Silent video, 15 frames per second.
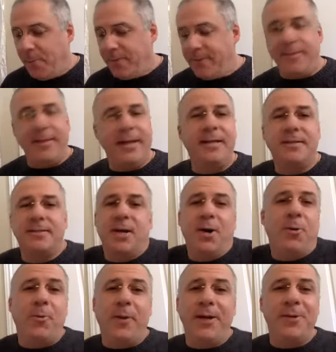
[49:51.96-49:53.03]
But the thing is,
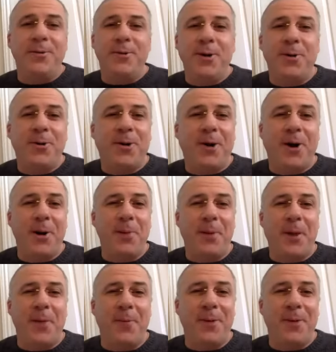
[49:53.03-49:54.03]
we don't know karma.